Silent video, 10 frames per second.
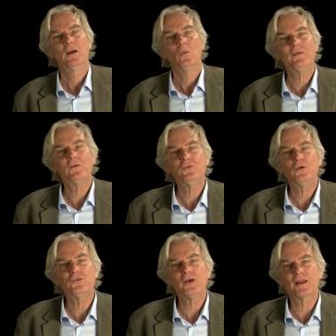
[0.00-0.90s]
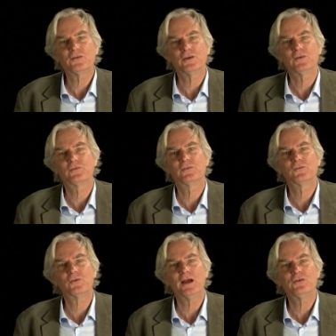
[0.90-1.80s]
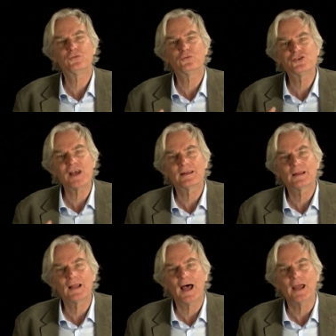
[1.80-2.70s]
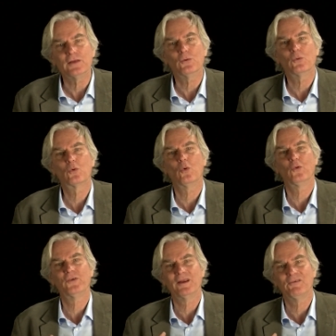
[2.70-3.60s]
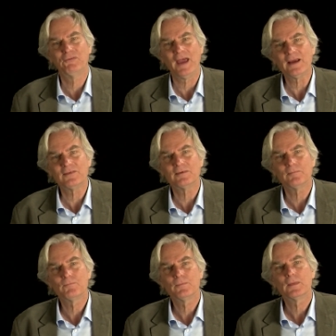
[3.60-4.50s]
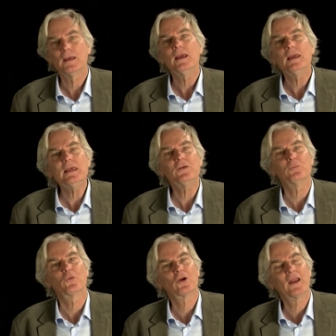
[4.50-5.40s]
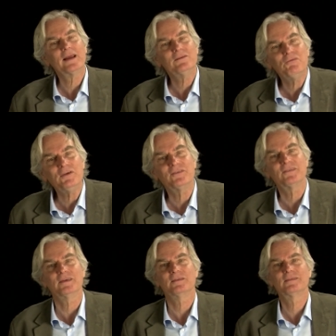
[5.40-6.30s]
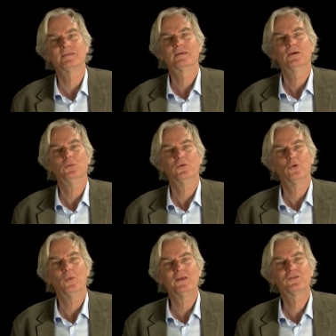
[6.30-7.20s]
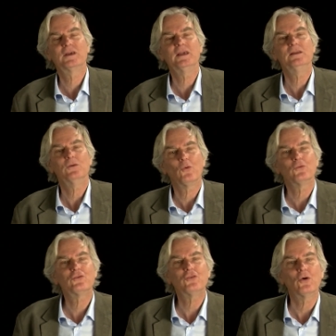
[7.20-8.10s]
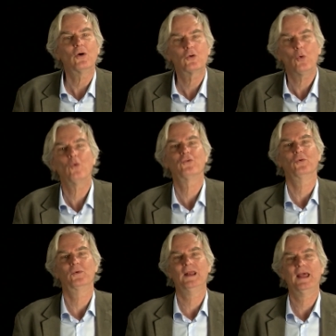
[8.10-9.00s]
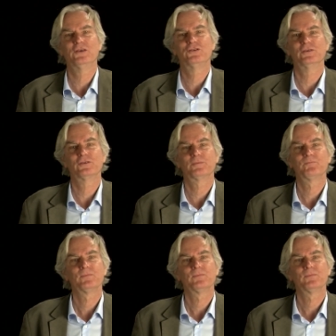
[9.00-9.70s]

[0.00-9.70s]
When the sociologist tries to shed light on cause and effect, he is more like the physicist, who is always keen on causal relations.